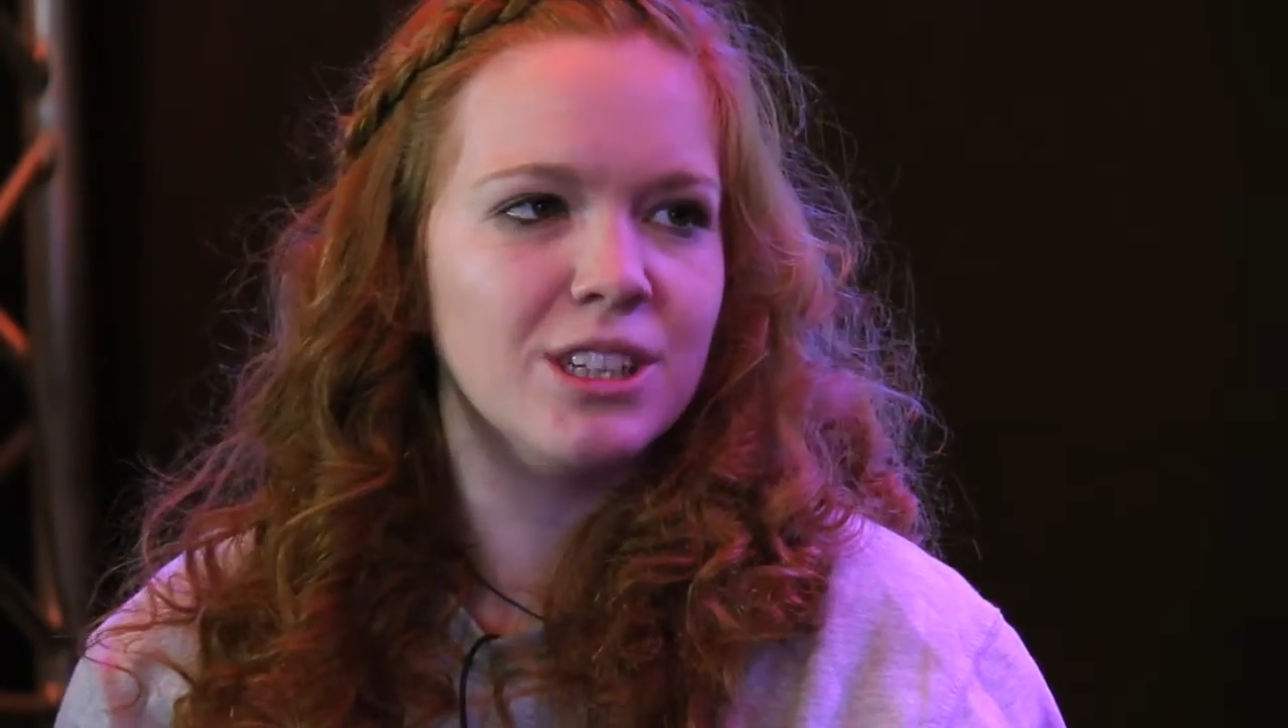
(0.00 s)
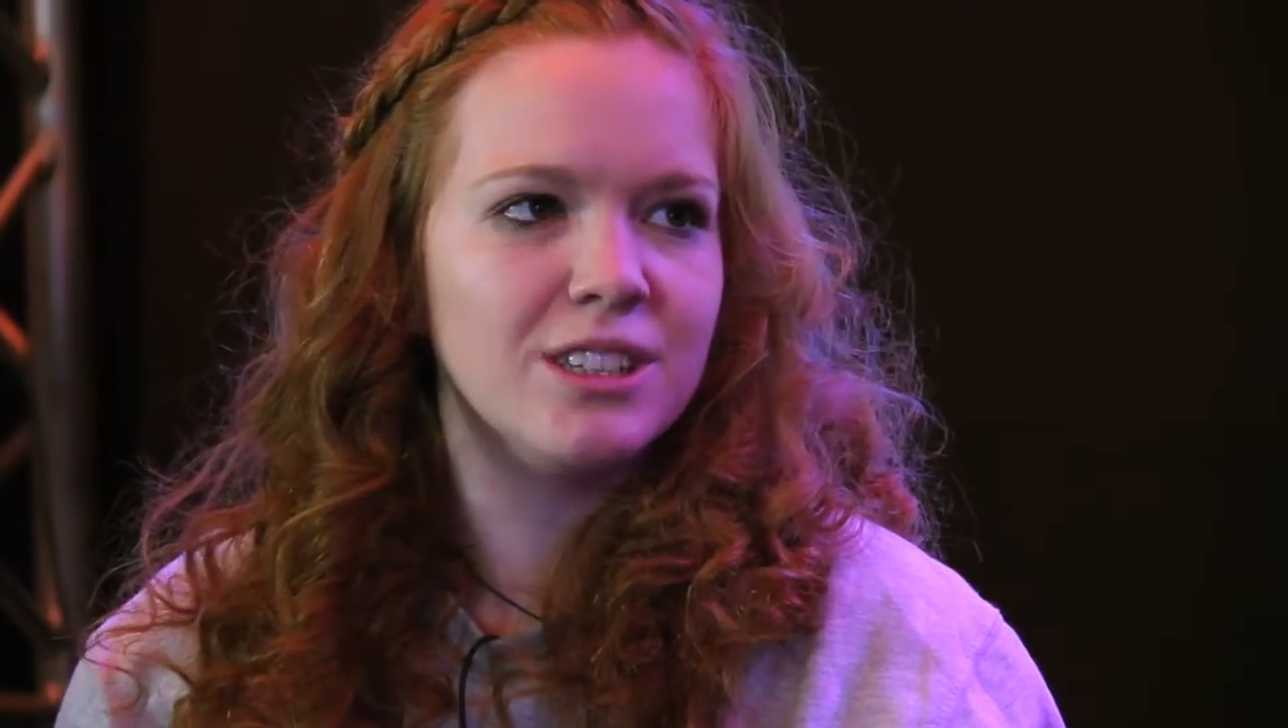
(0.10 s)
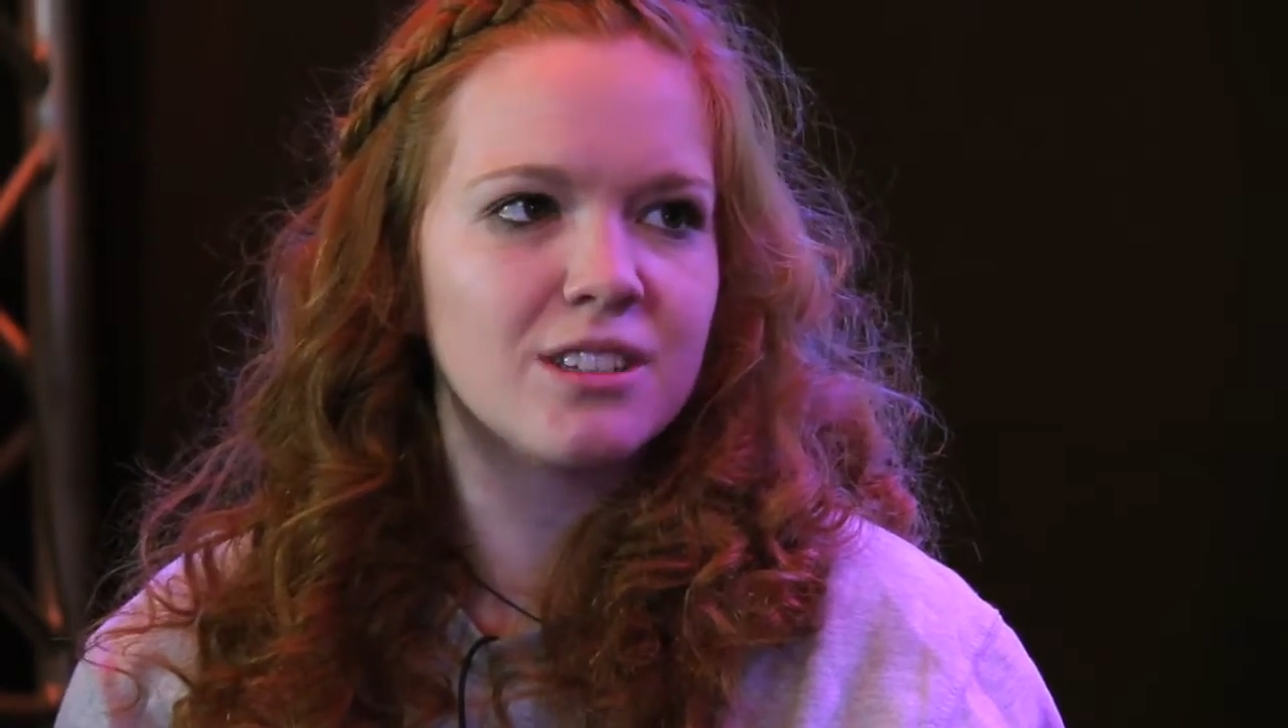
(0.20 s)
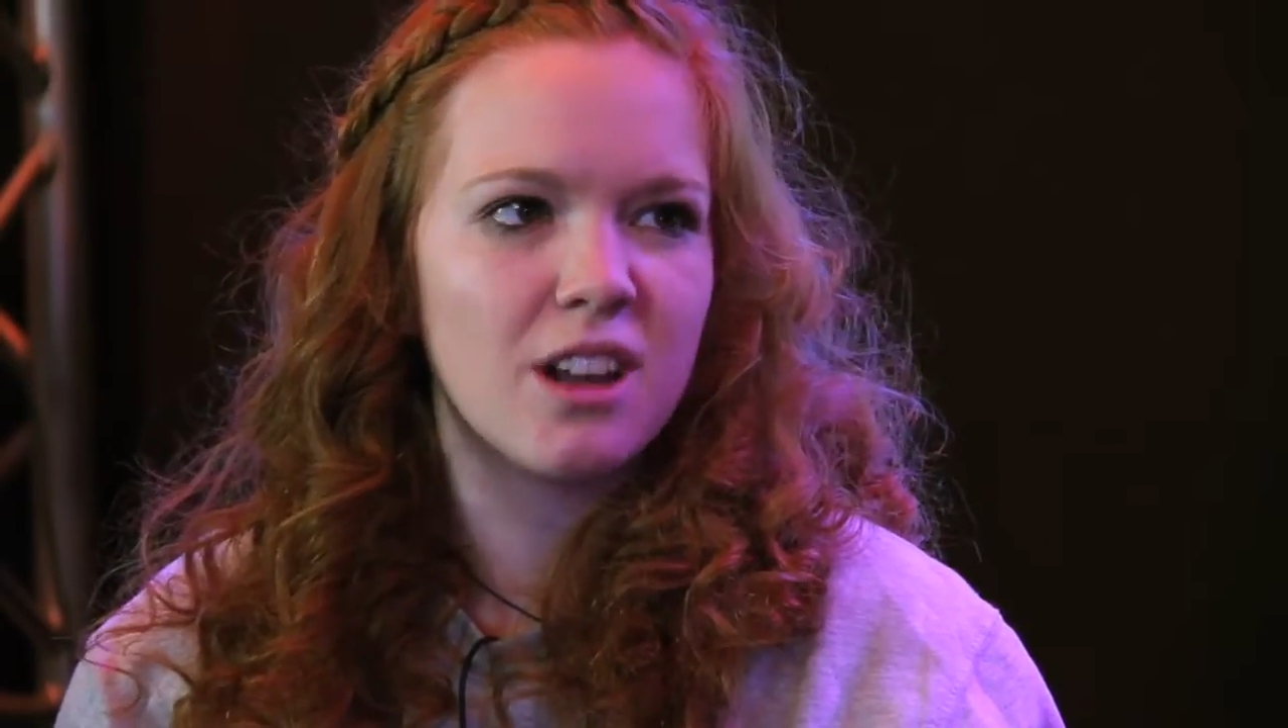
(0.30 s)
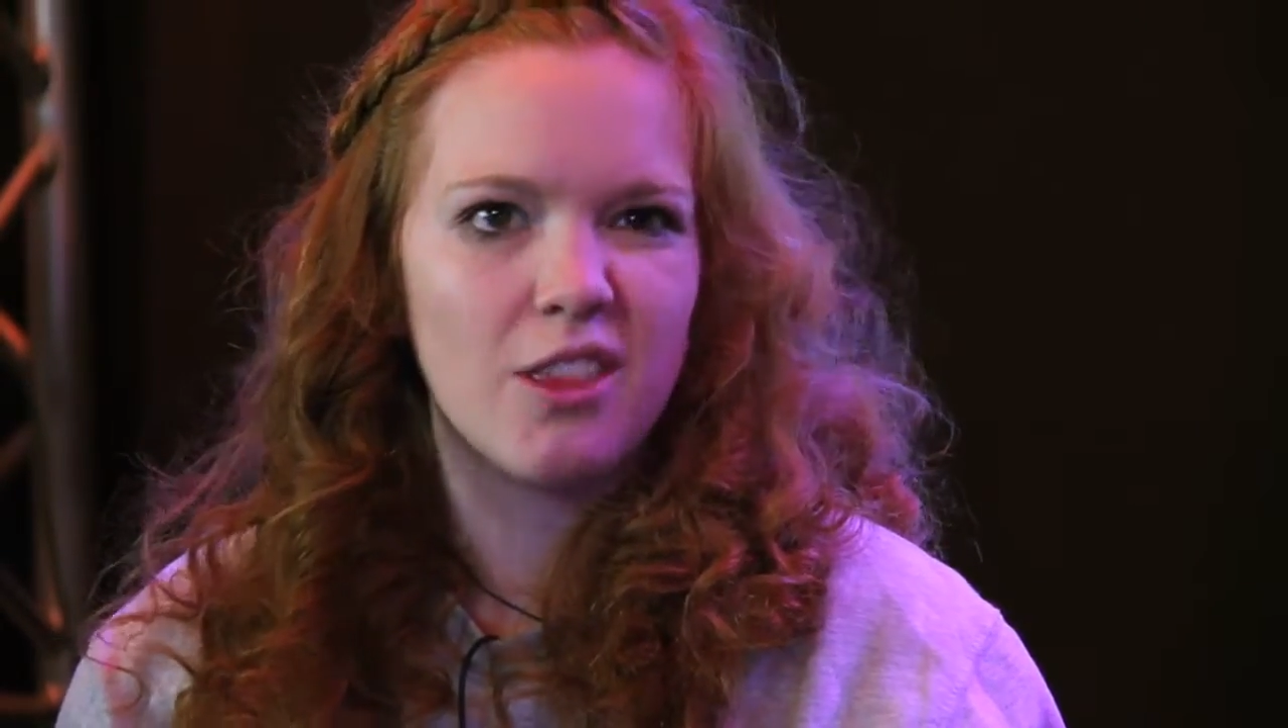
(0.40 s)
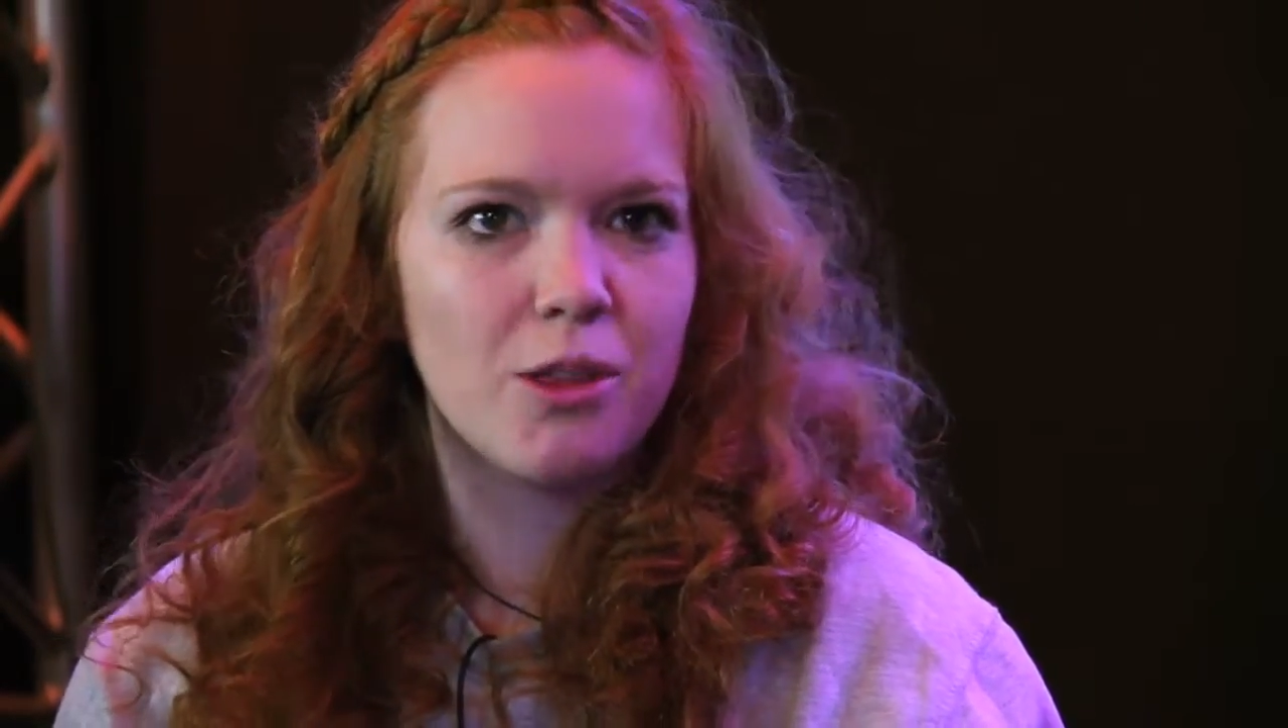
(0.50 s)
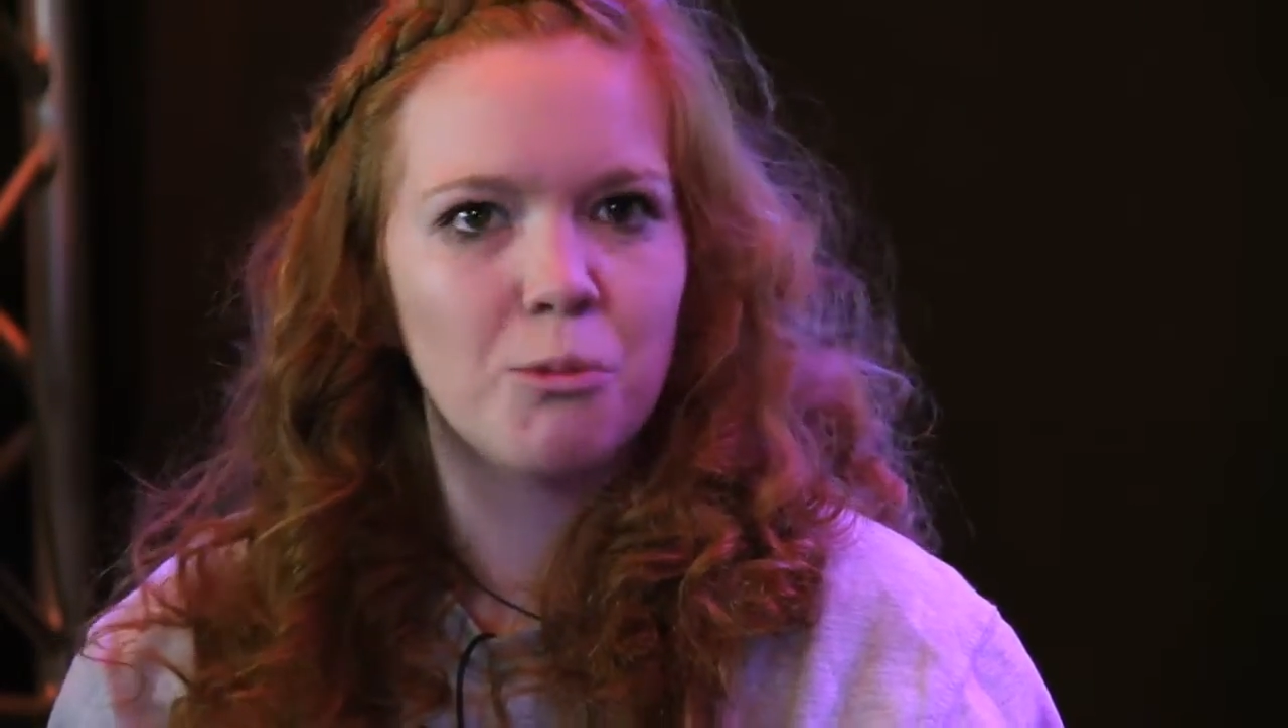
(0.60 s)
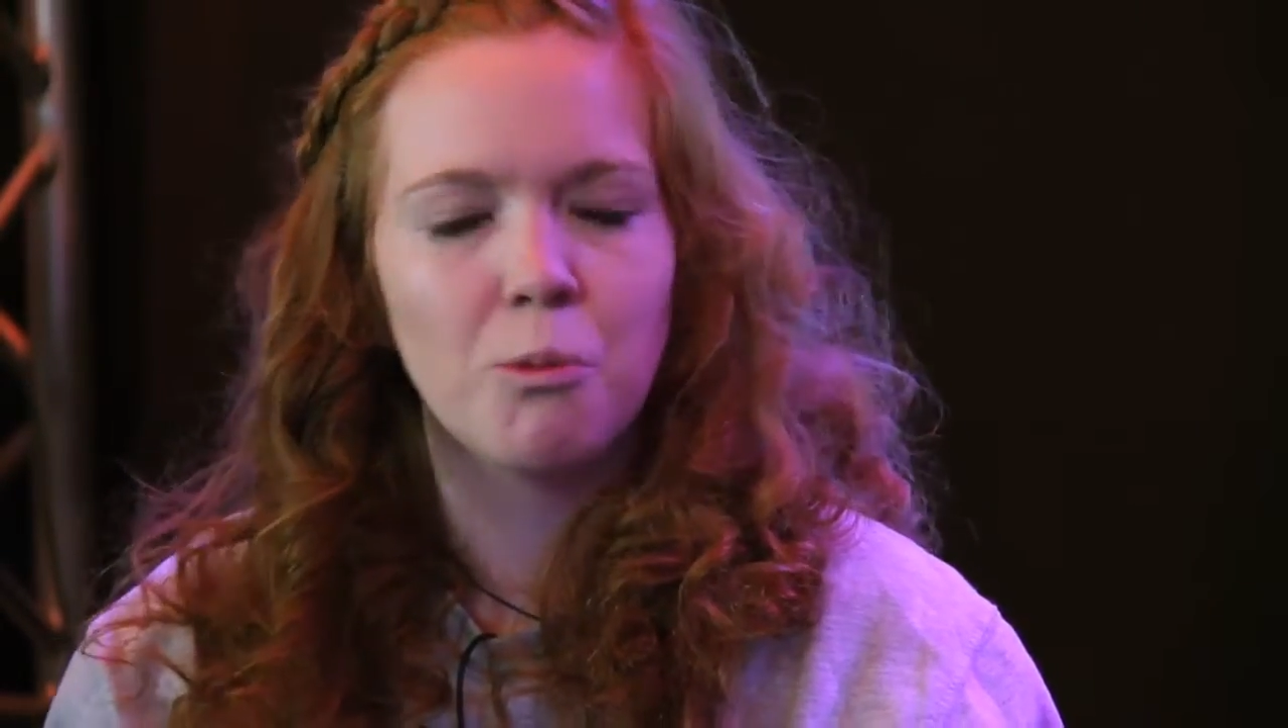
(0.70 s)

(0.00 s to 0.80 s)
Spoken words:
these, like,